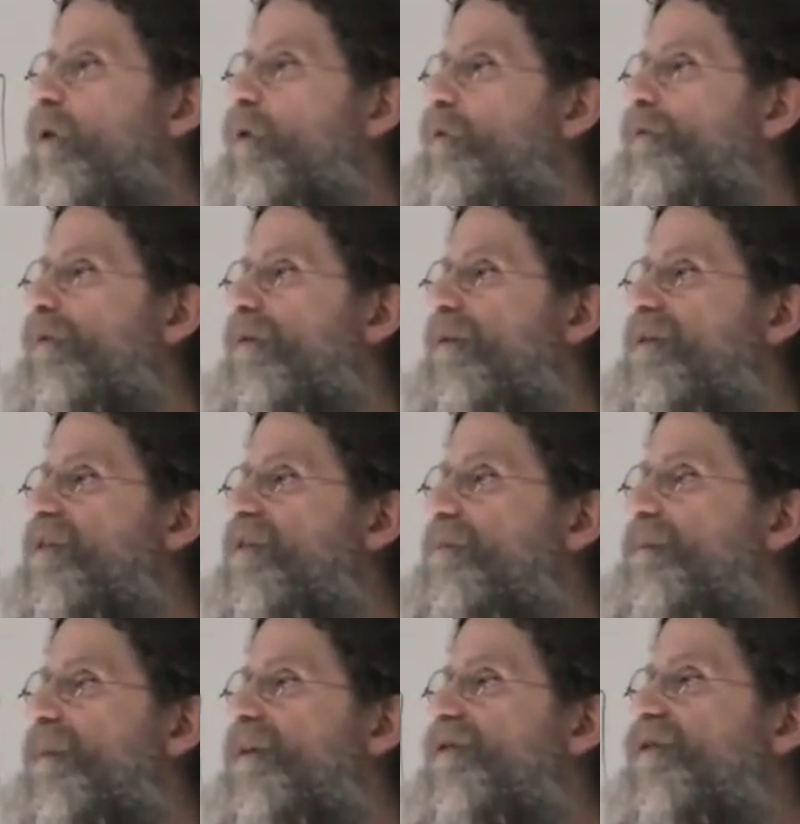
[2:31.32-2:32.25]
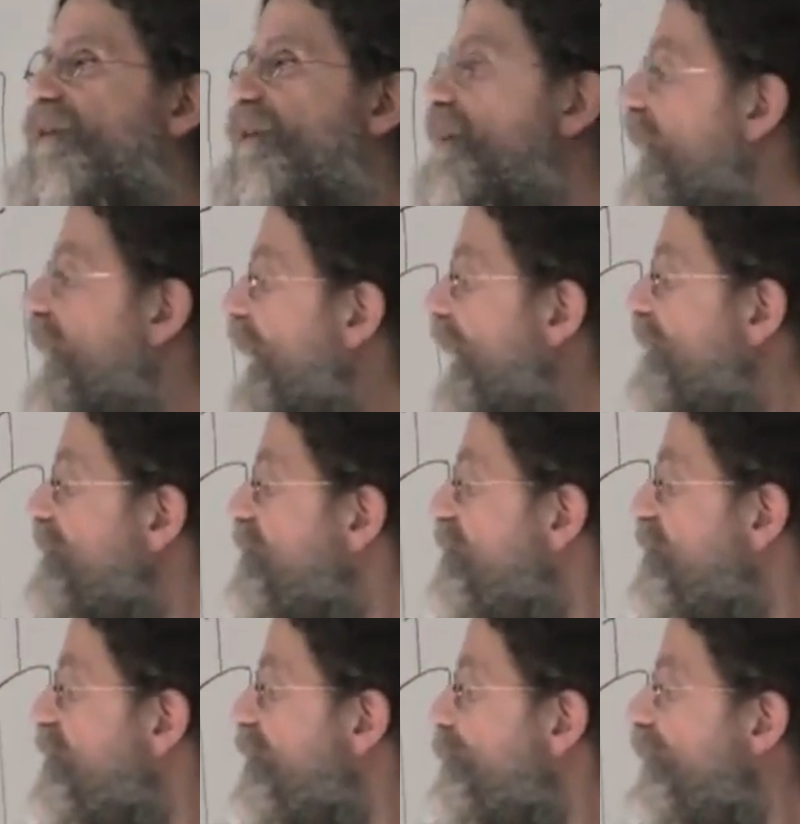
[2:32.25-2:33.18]
over a smidgen and
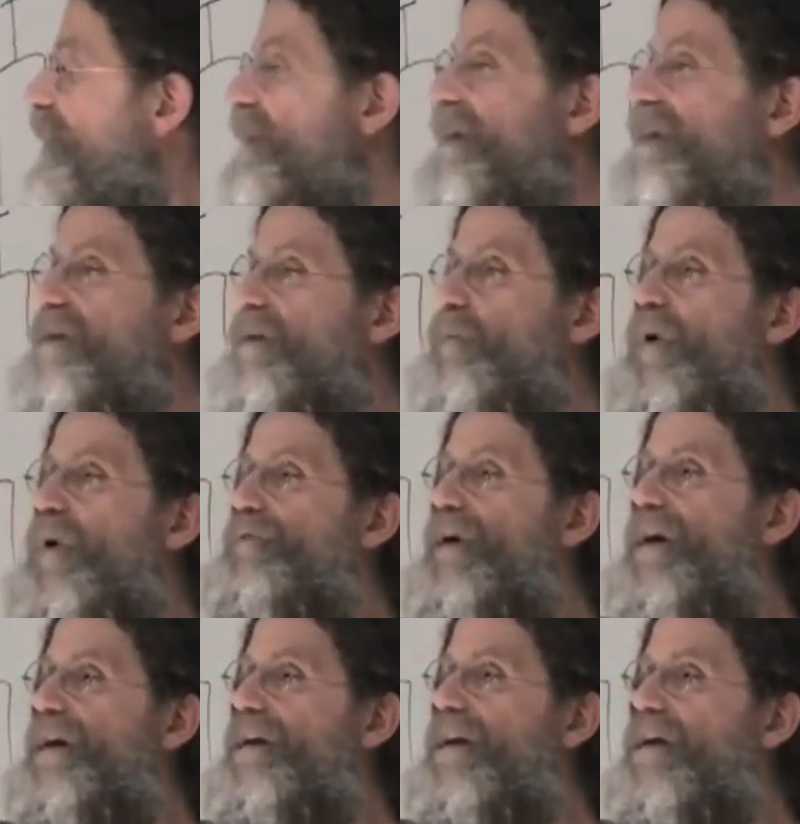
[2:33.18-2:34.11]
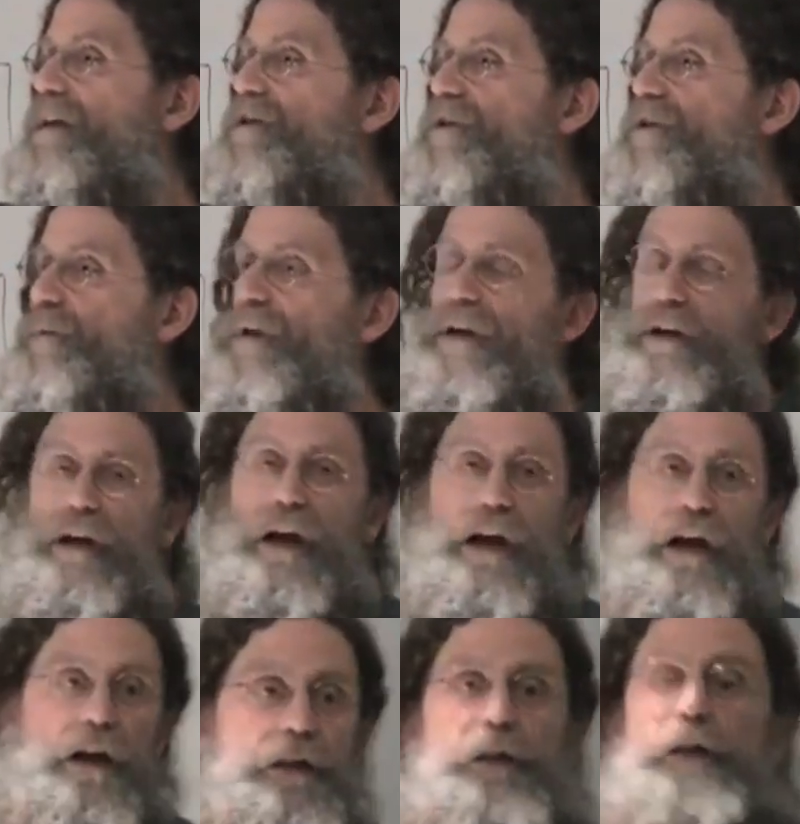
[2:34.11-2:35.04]
stimulate the one right next to it,
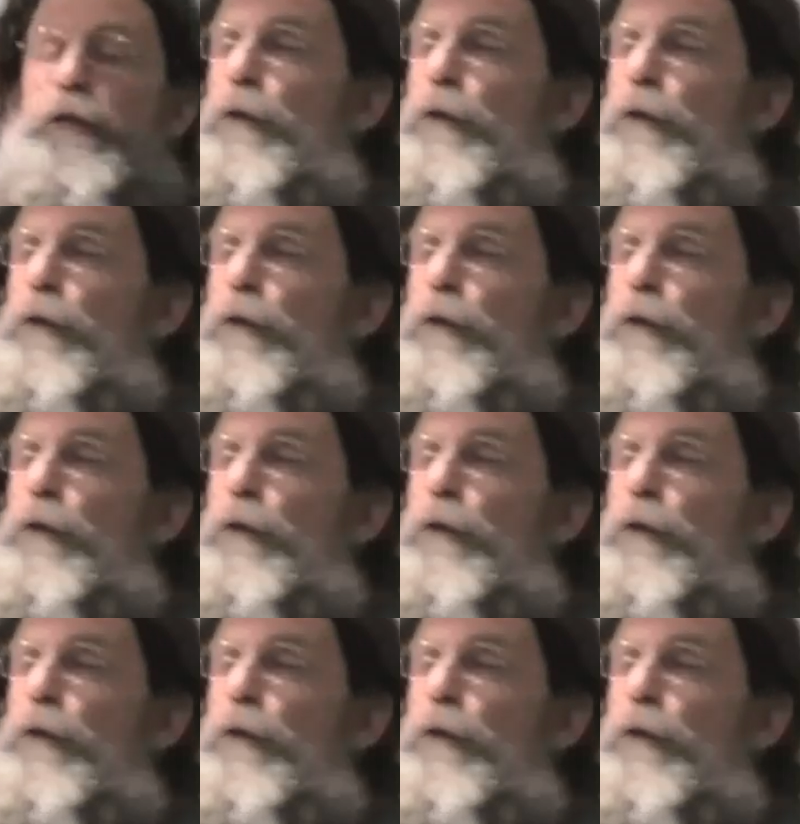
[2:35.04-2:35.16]
the